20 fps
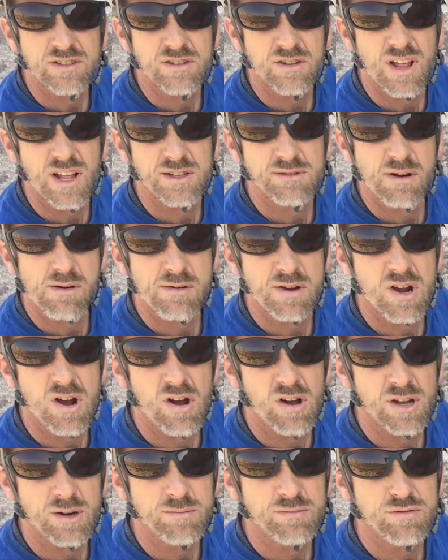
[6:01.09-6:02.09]
So that's why we
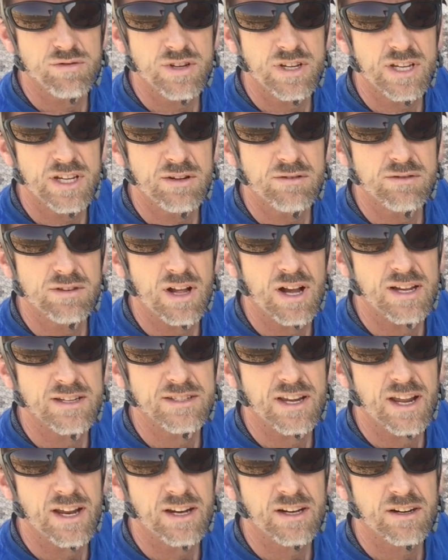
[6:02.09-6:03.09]
call it a
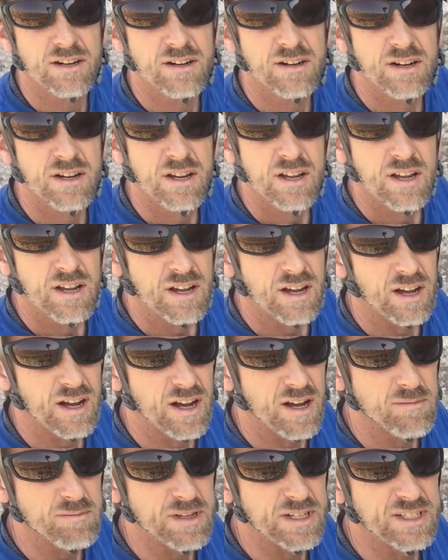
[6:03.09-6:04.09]
pre-equalized anchor.
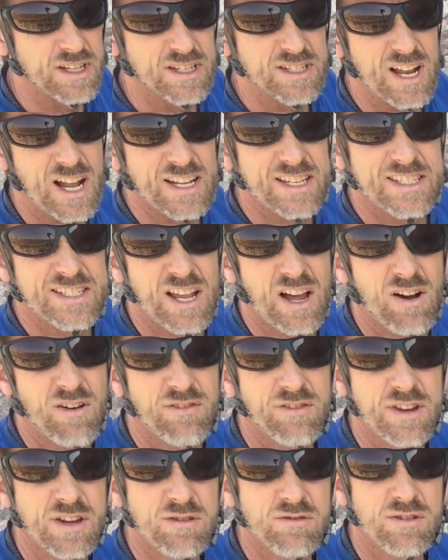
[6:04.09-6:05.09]
It does not
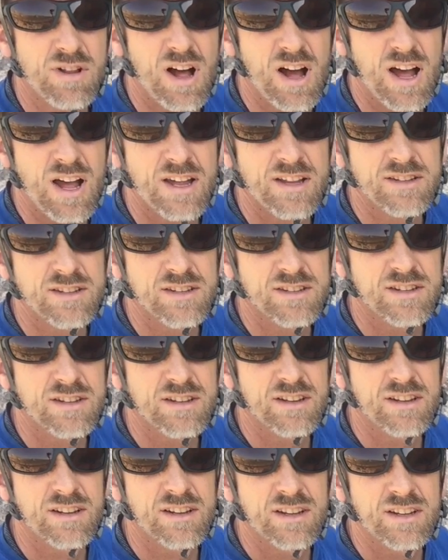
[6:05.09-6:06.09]
self-equalize.
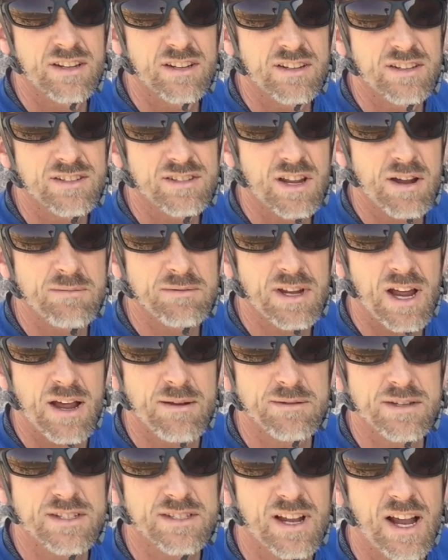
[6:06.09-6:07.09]

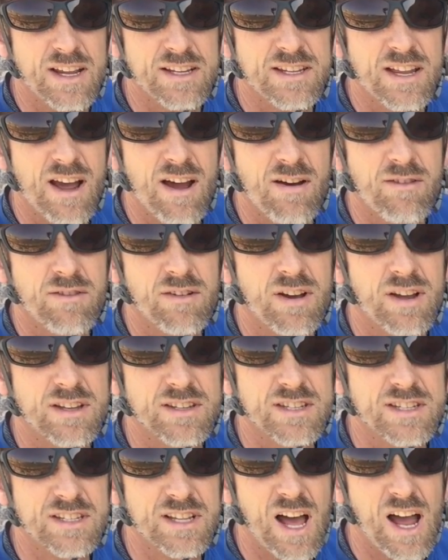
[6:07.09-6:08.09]
Sometimes it's nice to have a
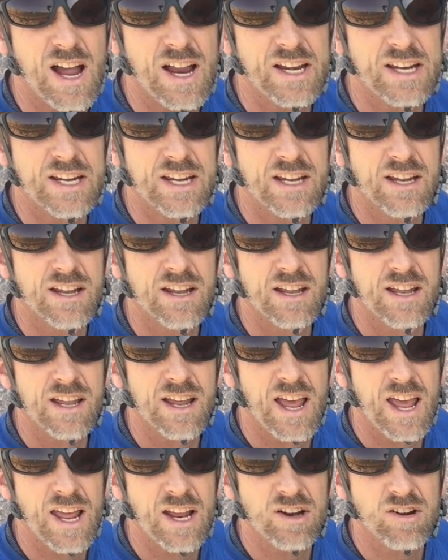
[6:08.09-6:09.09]
sliding
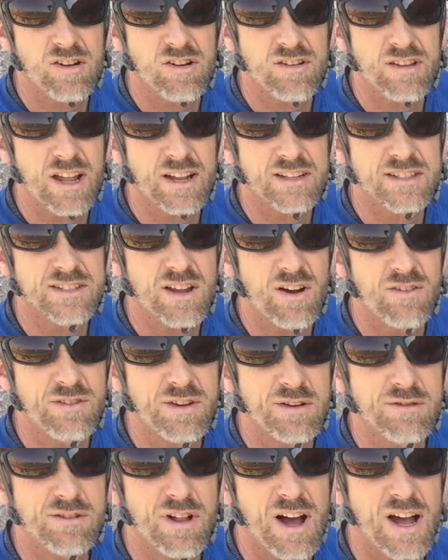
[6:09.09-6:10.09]
anchor that
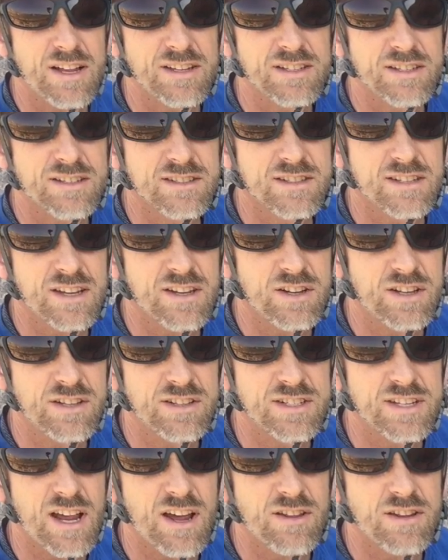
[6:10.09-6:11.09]
self-equalizes. You
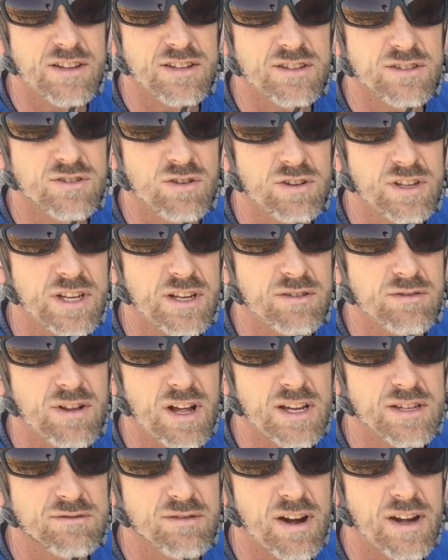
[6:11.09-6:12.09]
can see how this is only
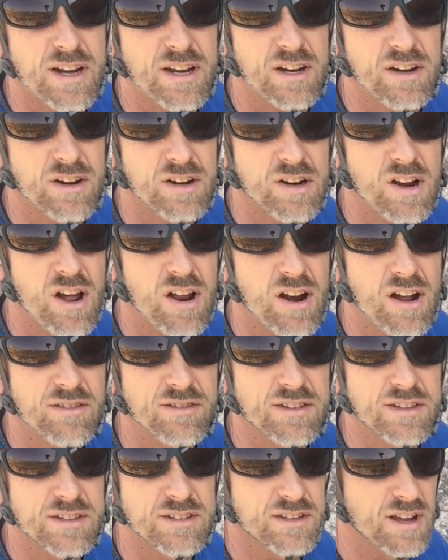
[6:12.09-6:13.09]
equalized right here and not off to the